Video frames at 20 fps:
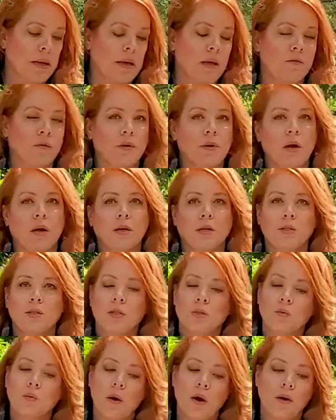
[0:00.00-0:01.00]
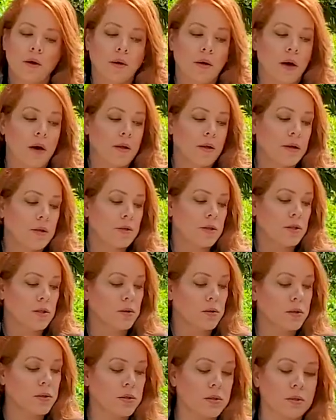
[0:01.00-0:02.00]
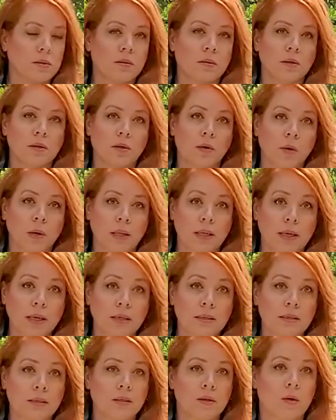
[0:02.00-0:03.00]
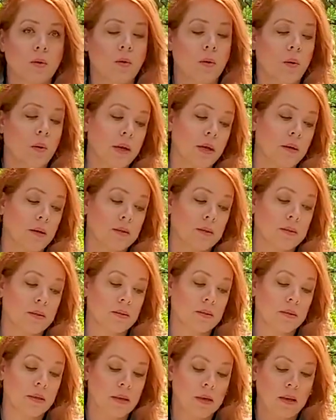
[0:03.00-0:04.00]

If you're not going to do watercolors, you can do acrylics or oils.